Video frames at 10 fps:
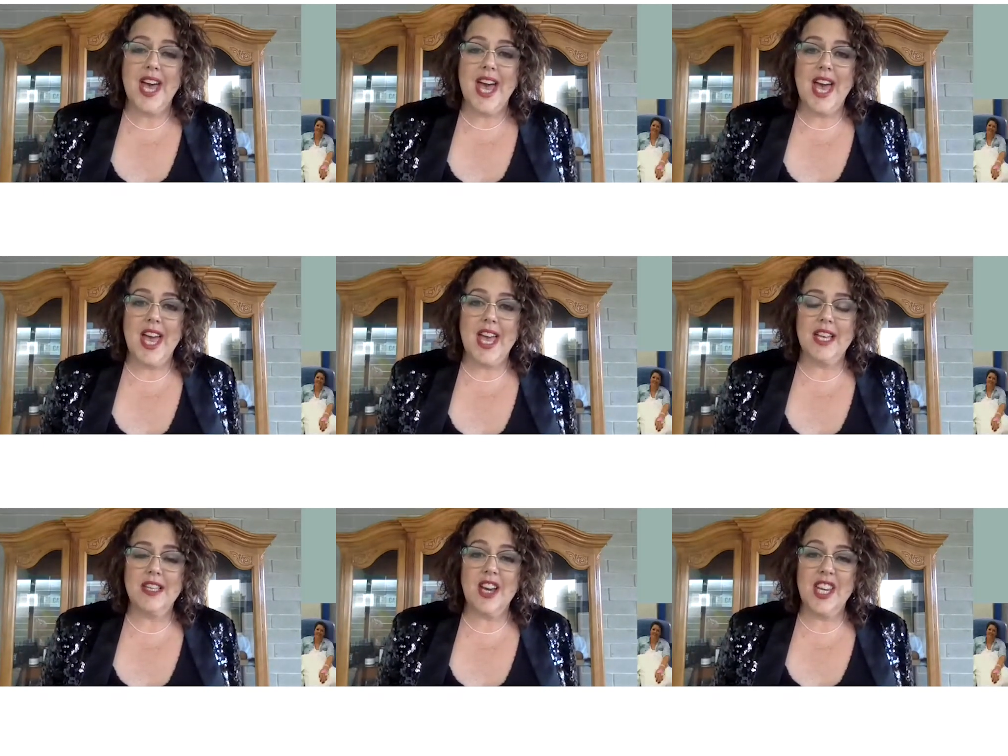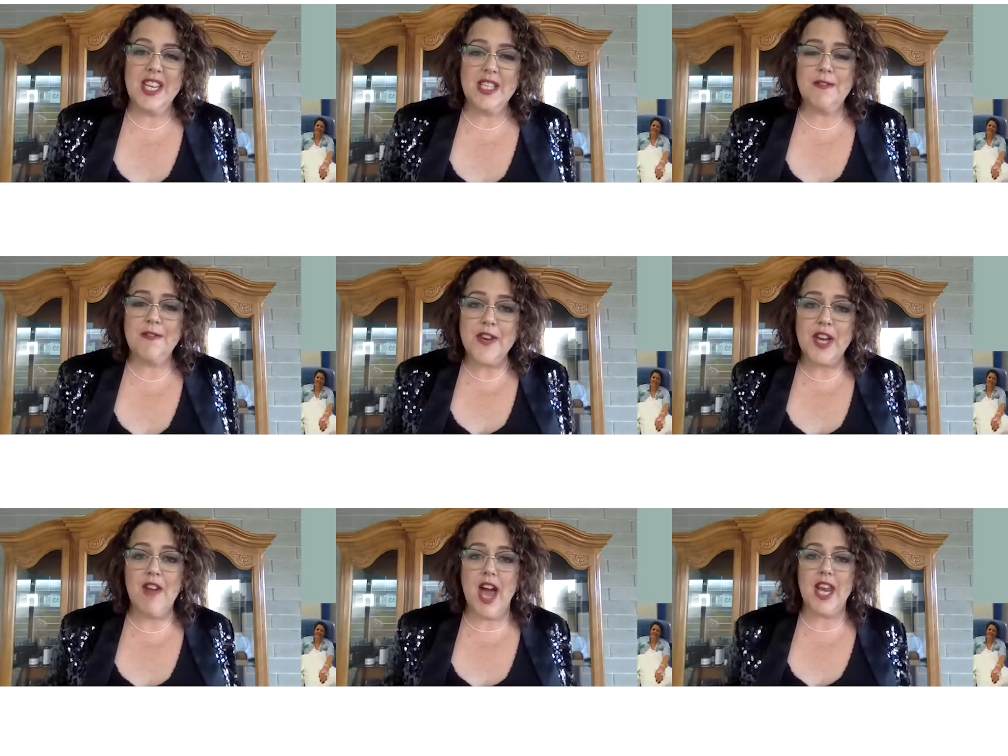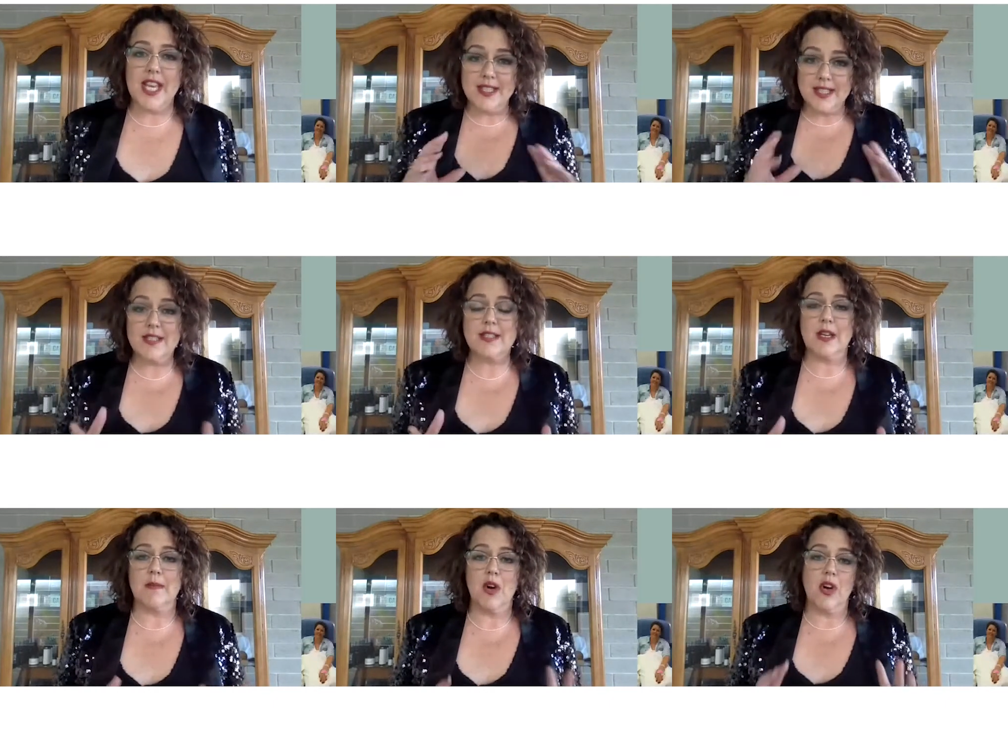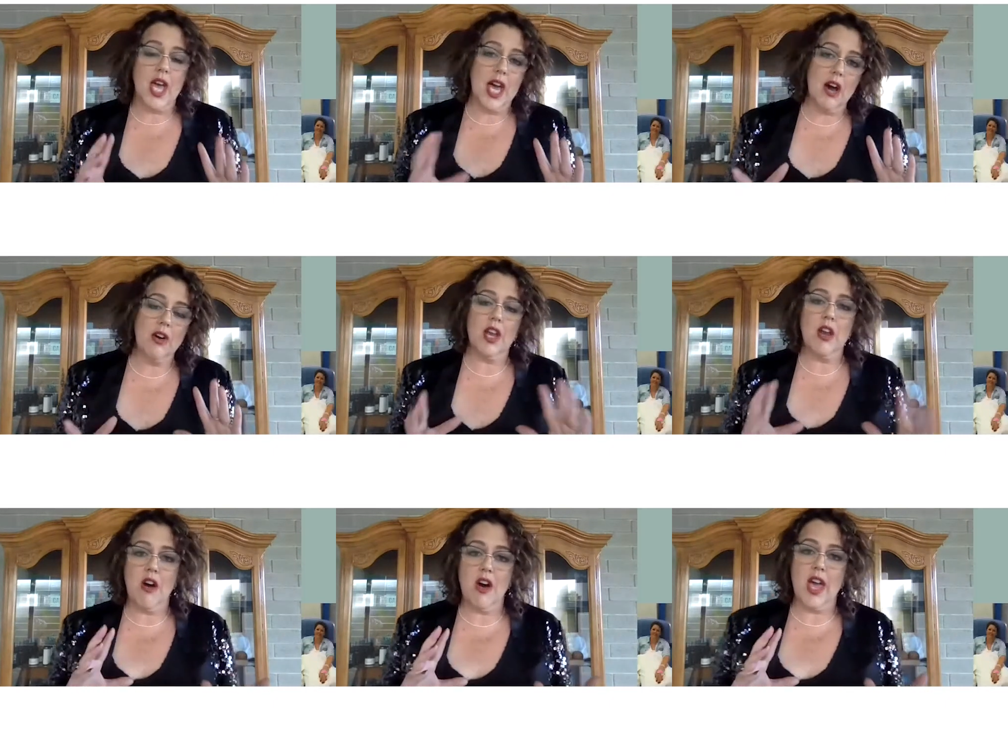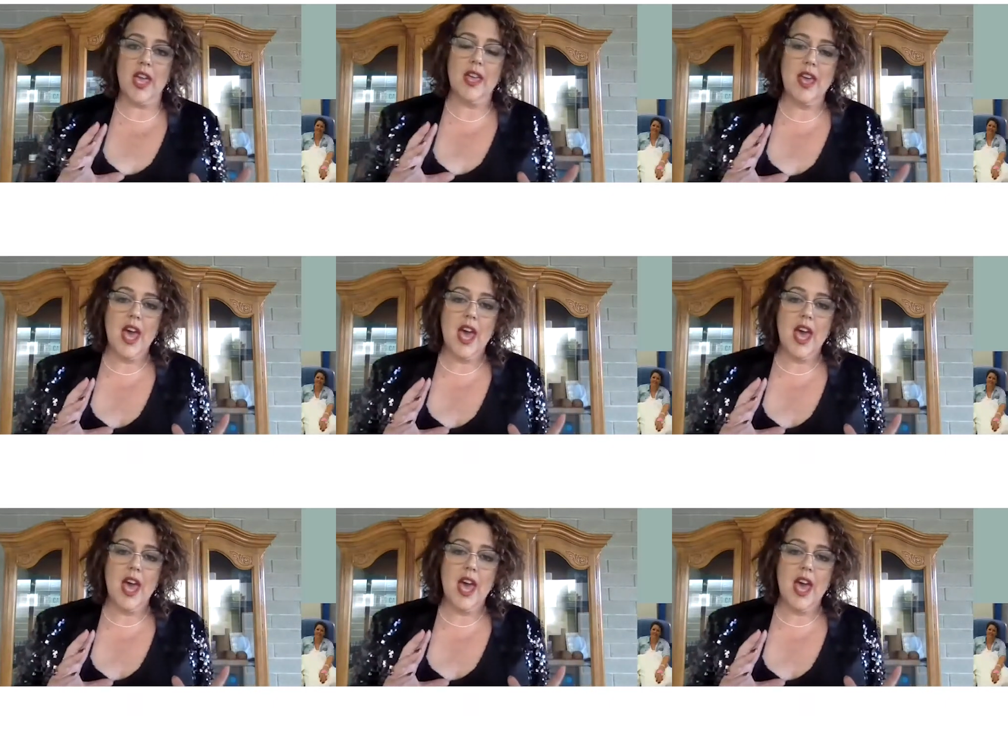and I needed to figure out a system on how can I